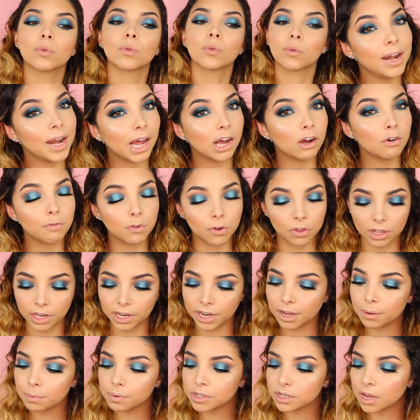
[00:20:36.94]
now for the
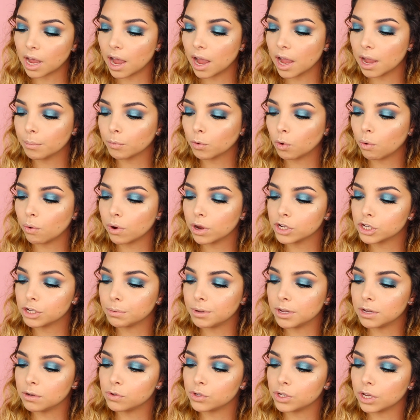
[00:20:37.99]
lips, I'm going to
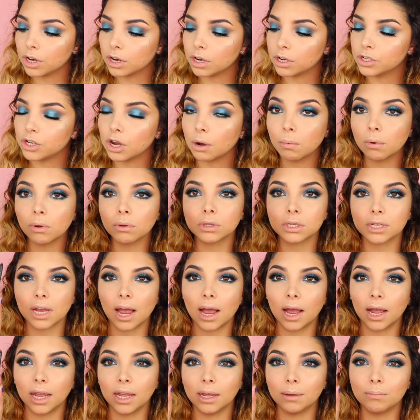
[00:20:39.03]
be using Double
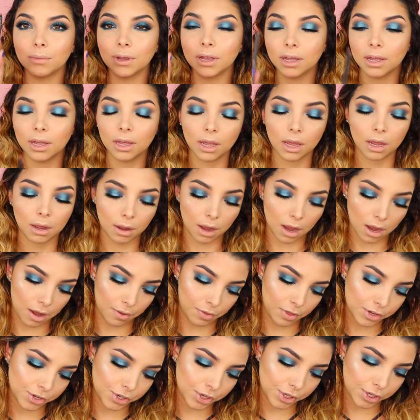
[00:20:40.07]
Time.
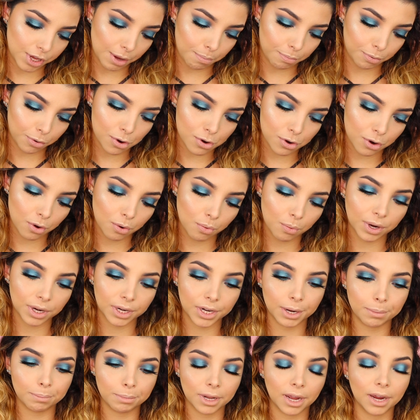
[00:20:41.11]
This is the Prolong Wear
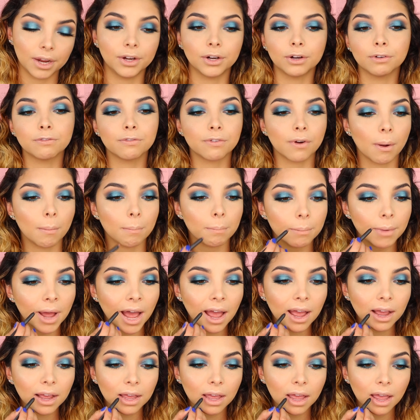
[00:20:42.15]
Lip Liner from
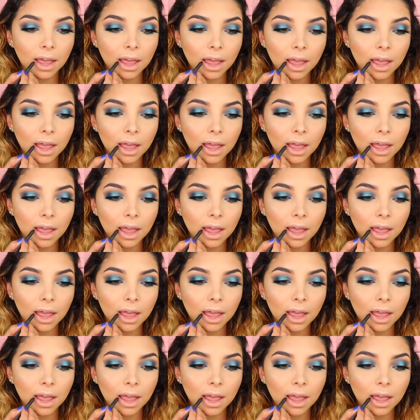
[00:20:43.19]
MAC.